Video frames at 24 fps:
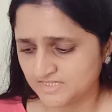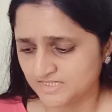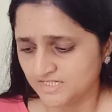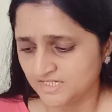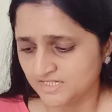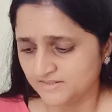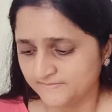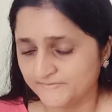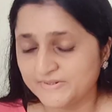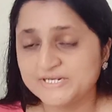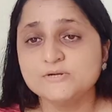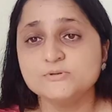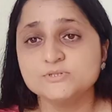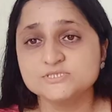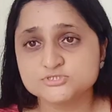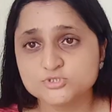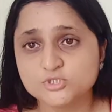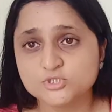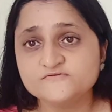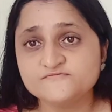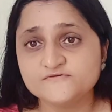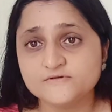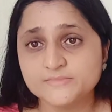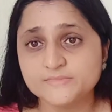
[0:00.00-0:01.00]
but it was good
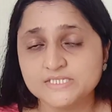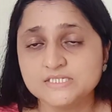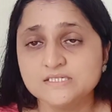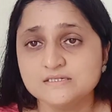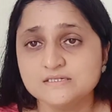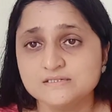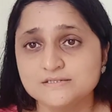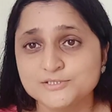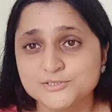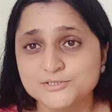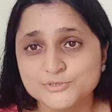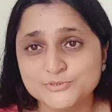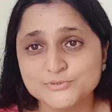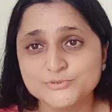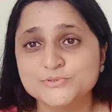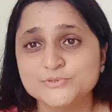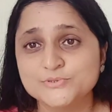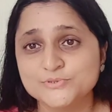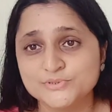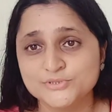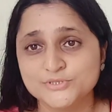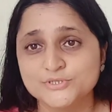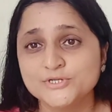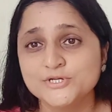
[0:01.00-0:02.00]
for me to
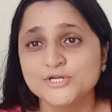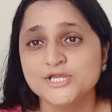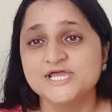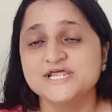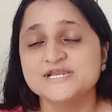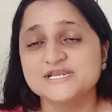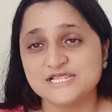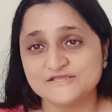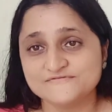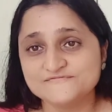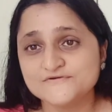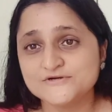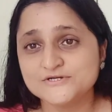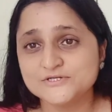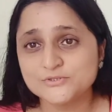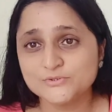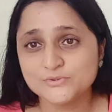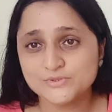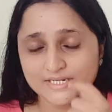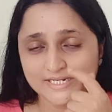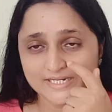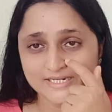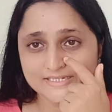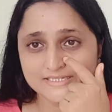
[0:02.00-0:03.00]
refer to
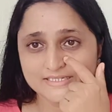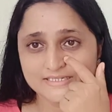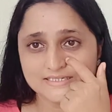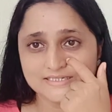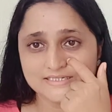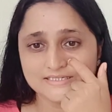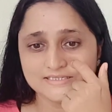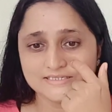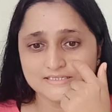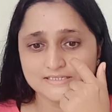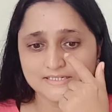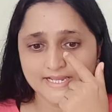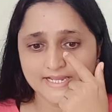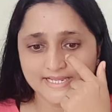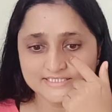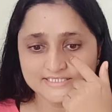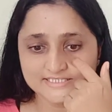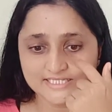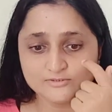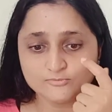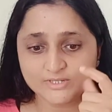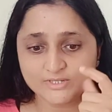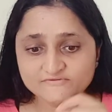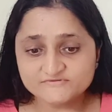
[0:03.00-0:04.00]
it, and then
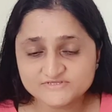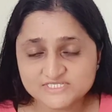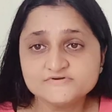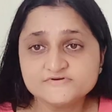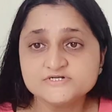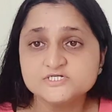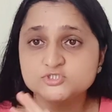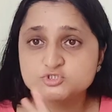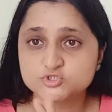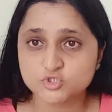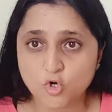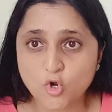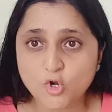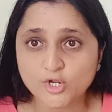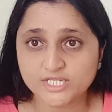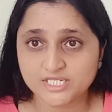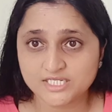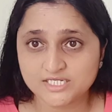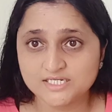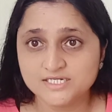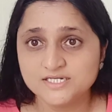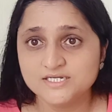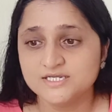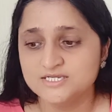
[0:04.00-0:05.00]
when they were drawing,
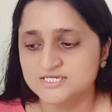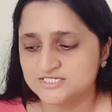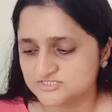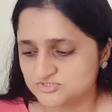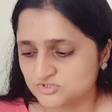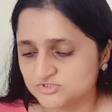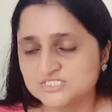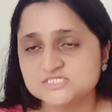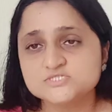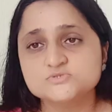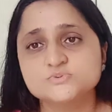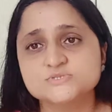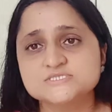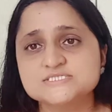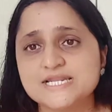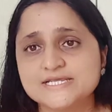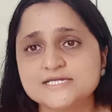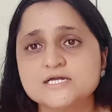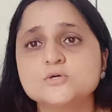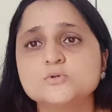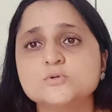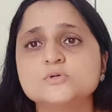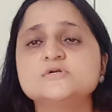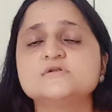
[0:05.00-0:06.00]
so this was a
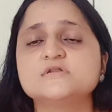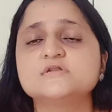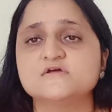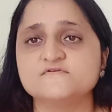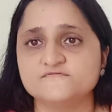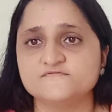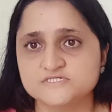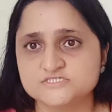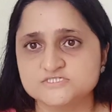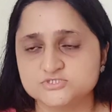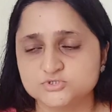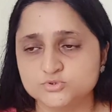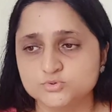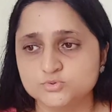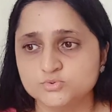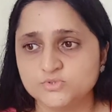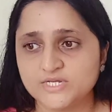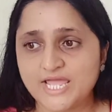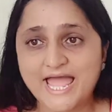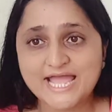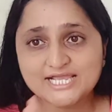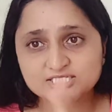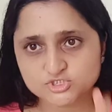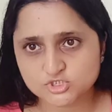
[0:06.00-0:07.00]
good reference to
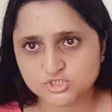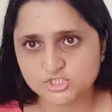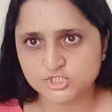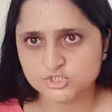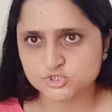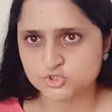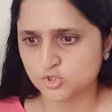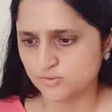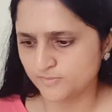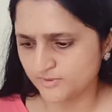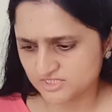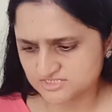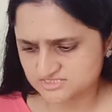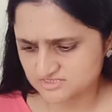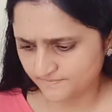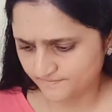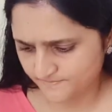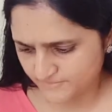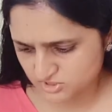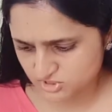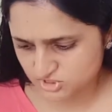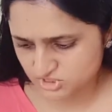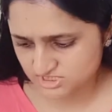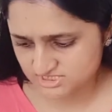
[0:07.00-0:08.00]
actually show, because the
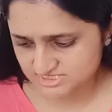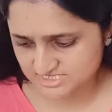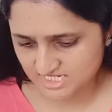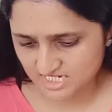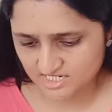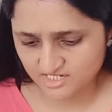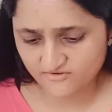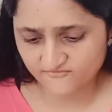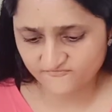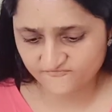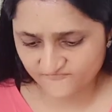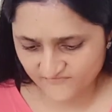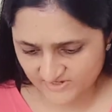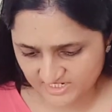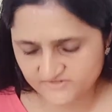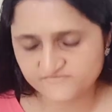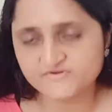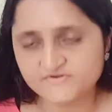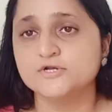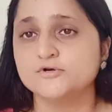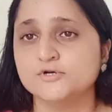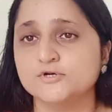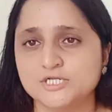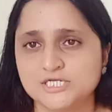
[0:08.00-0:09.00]
pictures here are very, very
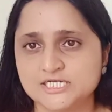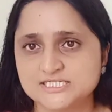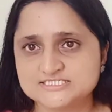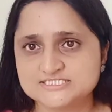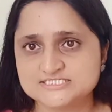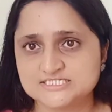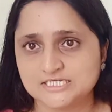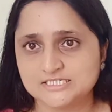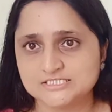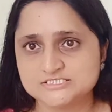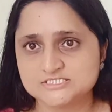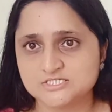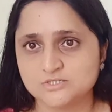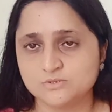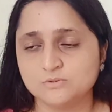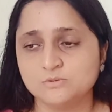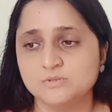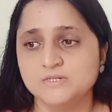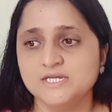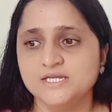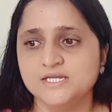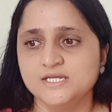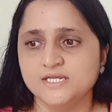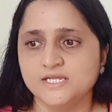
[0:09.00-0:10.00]
realistic. So
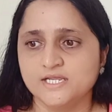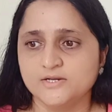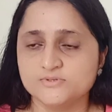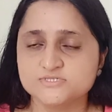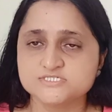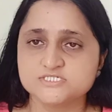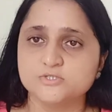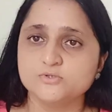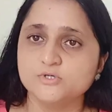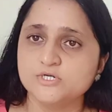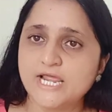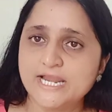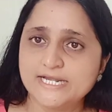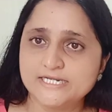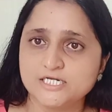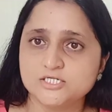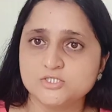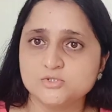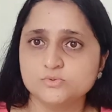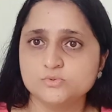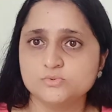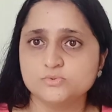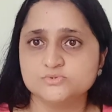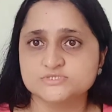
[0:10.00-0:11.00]
it was a good idea
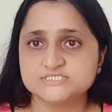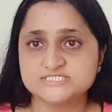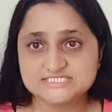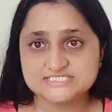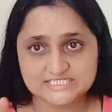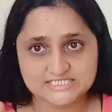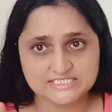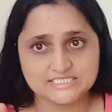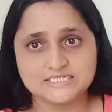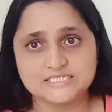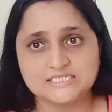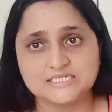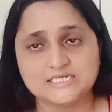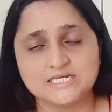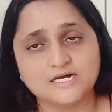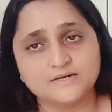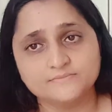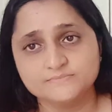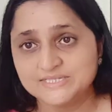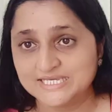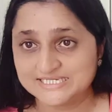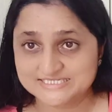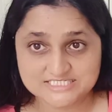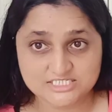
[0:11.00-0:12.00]
to see ki hum
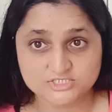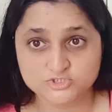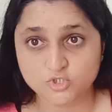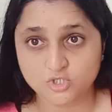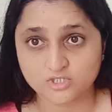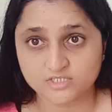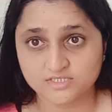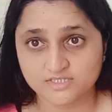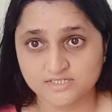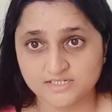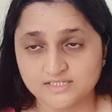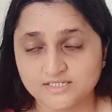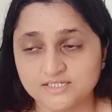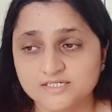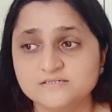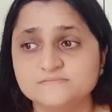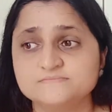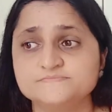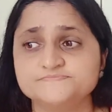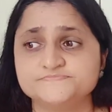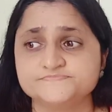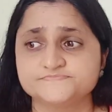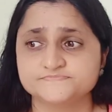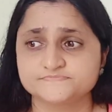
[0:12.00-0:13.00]
kaise draw karenge.
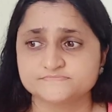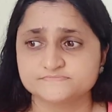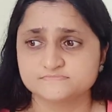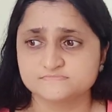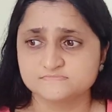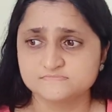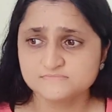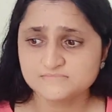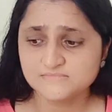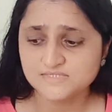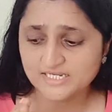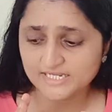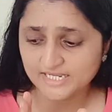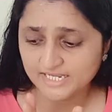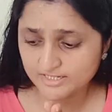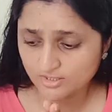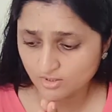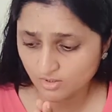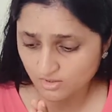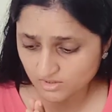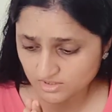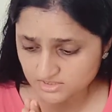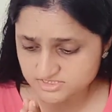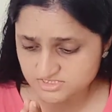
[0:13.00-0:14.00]
And
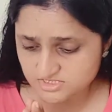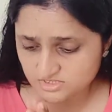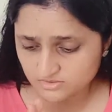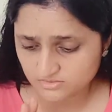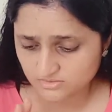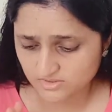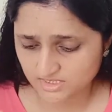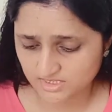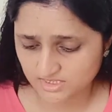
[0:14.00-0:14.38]
also